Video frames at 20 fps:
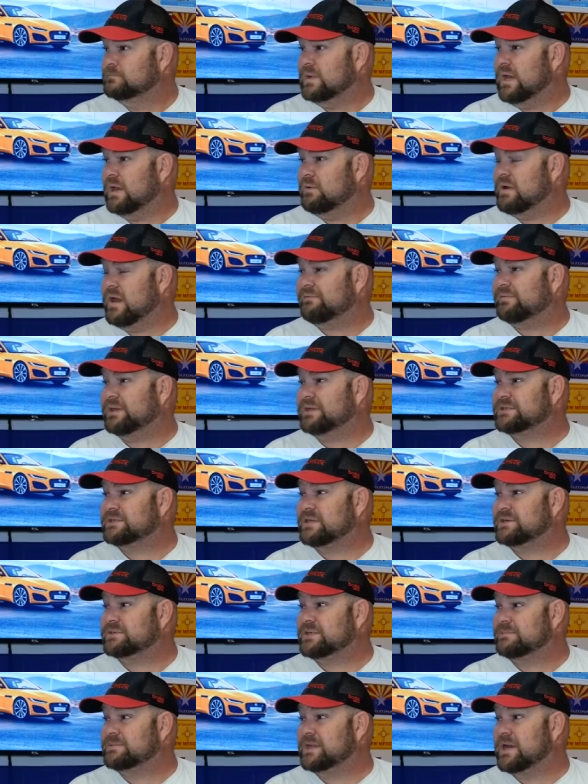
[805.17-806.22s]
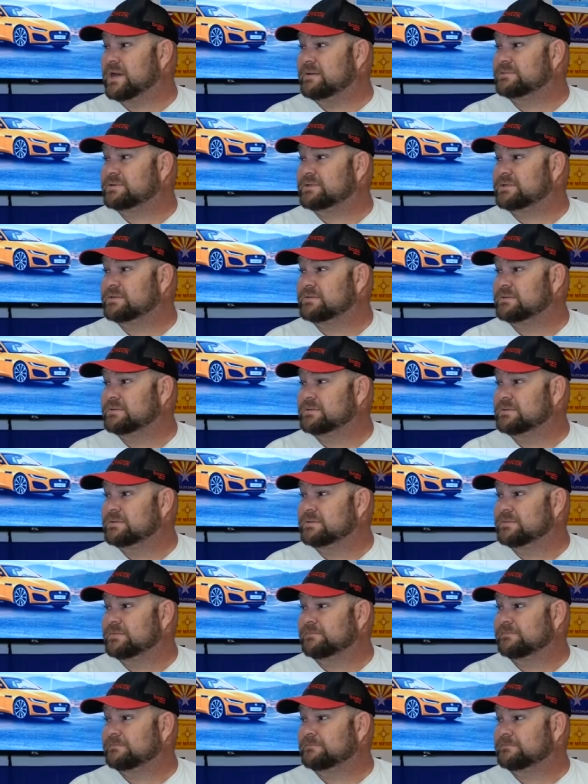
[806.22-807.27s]
and rightfully so sometimes. Deservedly
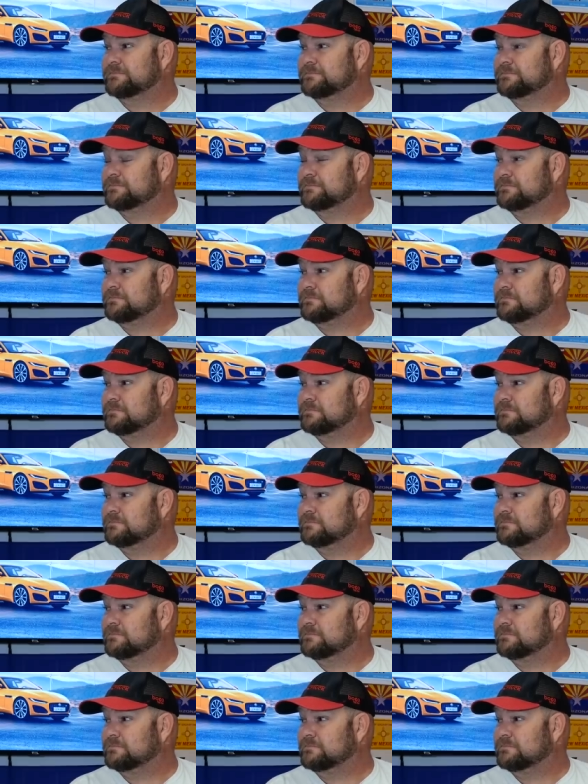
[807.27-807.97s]
so, but they have